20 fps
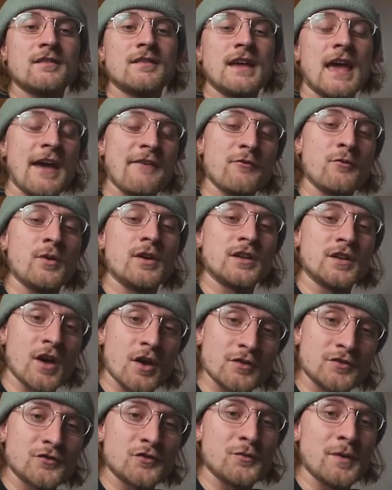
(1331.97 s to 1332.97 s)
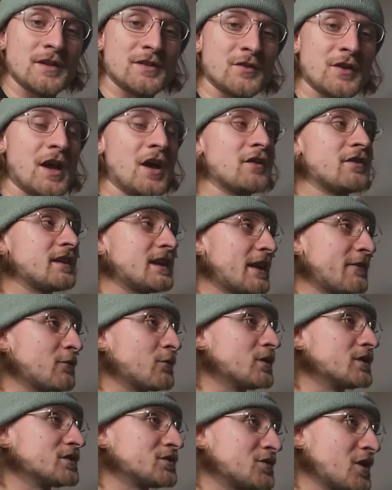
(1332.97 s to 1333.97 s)
Everyone goes through mental health, and
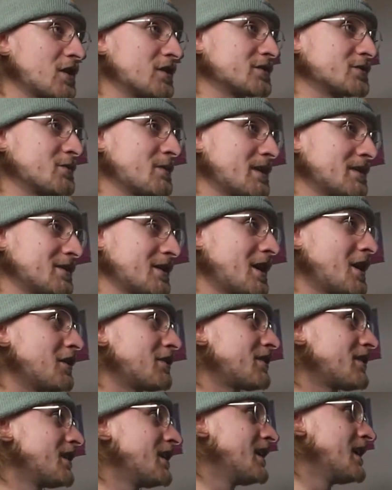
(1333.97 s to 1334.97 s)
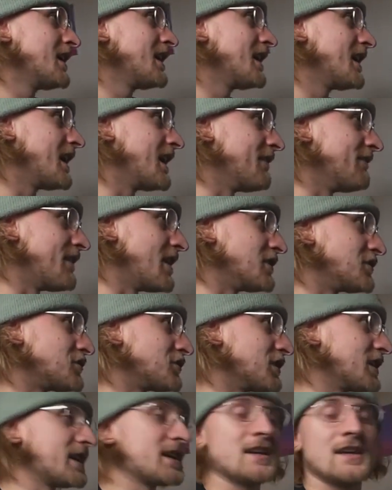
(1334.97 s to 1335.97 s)
everyone struggles with mental health
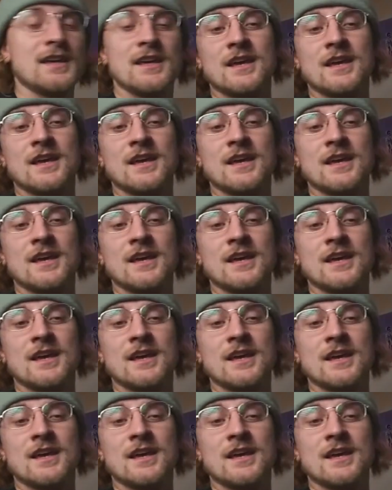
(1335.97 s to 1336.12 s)
eventually.